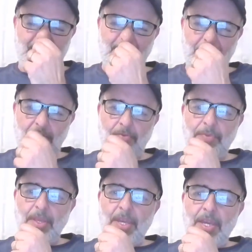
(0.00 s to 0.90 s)

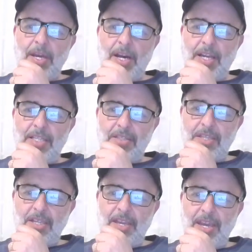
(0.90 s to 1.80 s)
So I
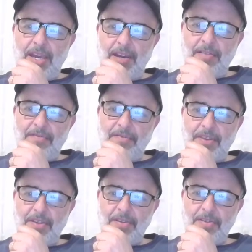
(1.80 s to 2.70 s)
did have
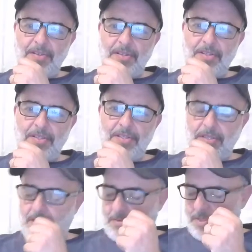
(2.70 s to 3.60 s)
here,
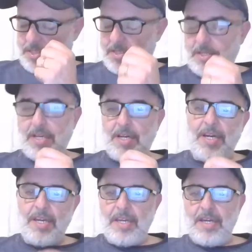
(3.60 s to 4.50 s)
you know what?
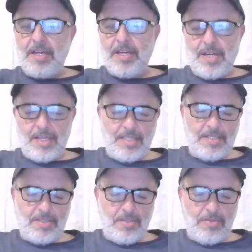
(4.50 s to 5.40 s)
I
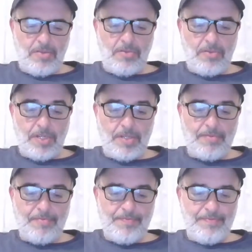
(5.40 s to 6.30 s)
need
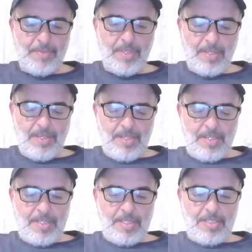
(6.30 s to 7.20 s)
to
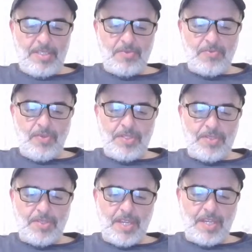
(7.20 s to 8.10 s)
just
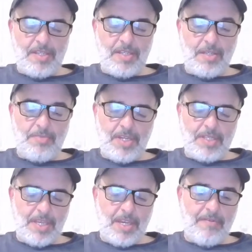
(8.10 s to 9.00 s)
1 second here,
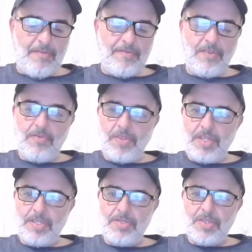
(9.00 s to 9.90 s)
because I have a few
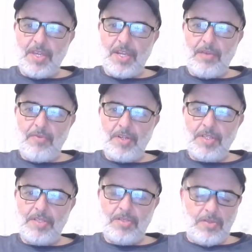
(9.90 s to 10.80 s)
things that I
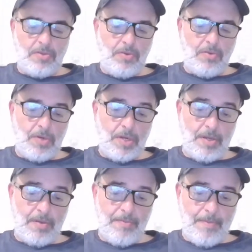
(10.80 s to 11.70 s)
wanted
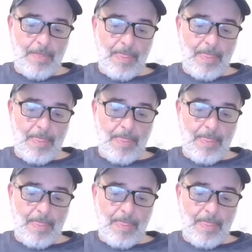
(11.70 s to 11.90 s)
to,